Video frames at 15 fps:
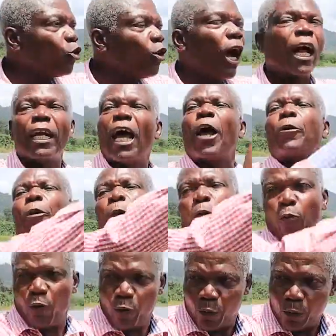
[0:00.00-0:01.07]
you are not.
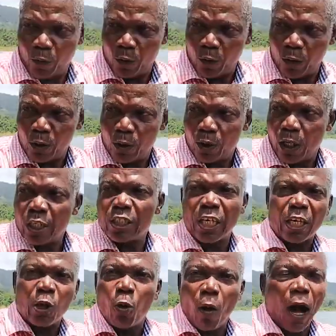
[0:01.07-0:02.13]
A
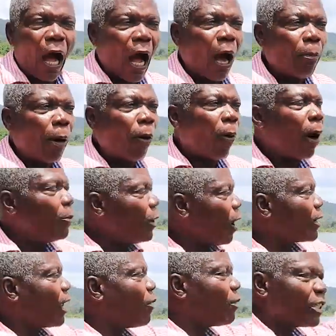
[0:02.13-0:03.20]
shakua, my wabi,
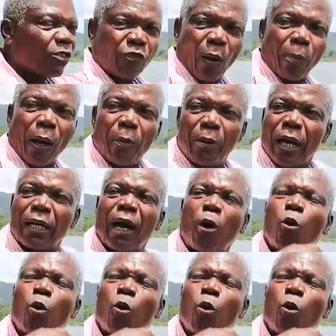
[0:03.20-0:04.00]
a divertifa baby, and